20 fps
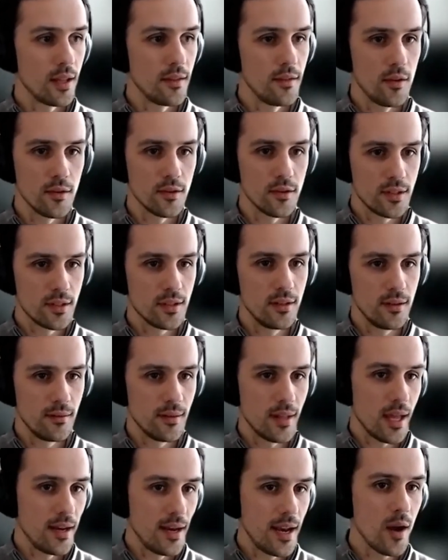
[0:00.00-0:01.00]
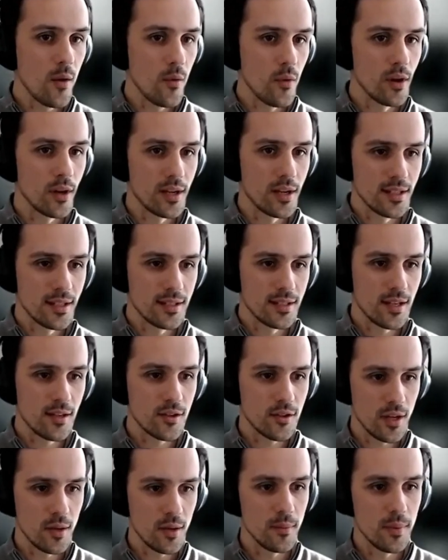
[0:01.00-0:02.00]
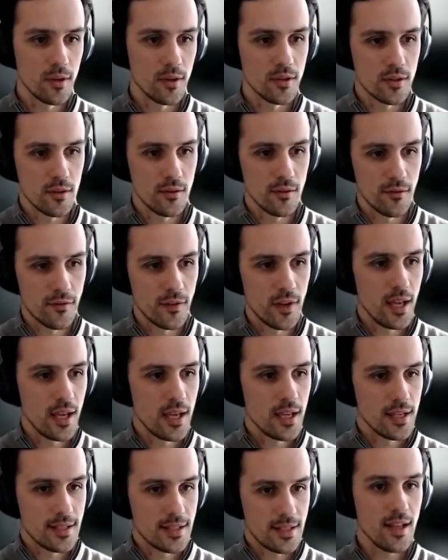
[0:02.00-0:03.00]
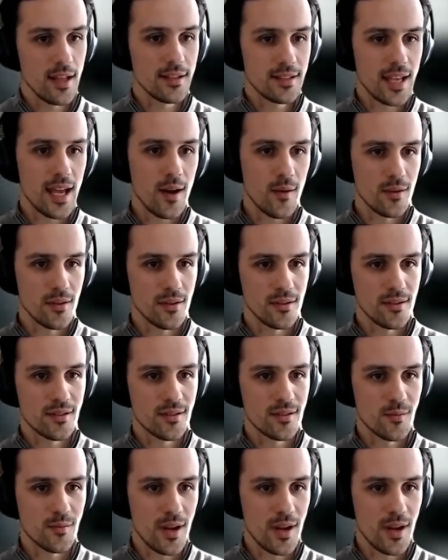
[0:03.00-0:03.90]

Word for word: And those that network is essentially a bunch of cell towers,